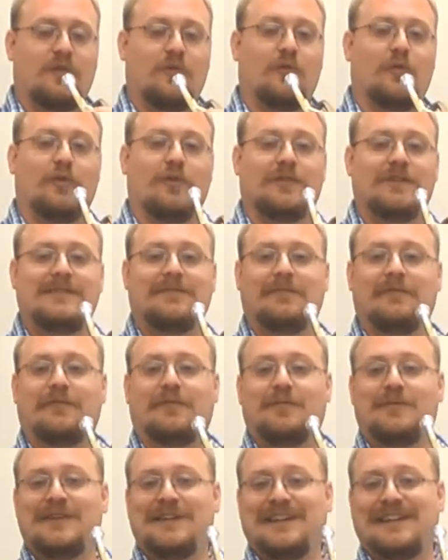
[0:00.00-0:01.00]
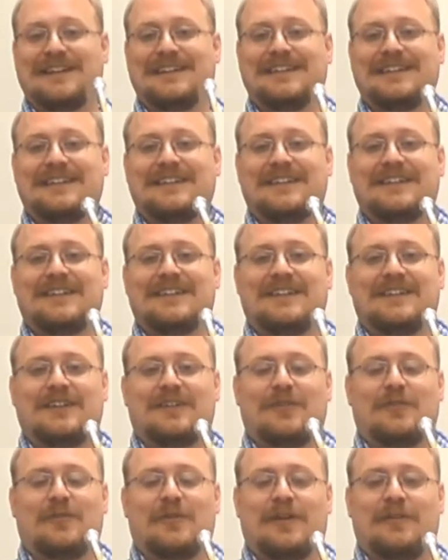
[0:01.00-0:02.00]
Or even for me,
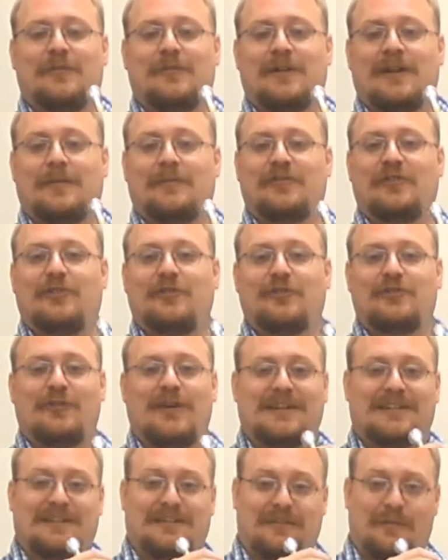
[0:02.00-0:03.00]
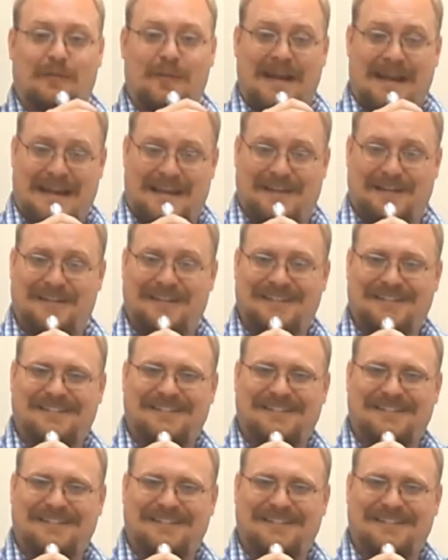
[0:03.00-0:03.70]
when I'm directing the band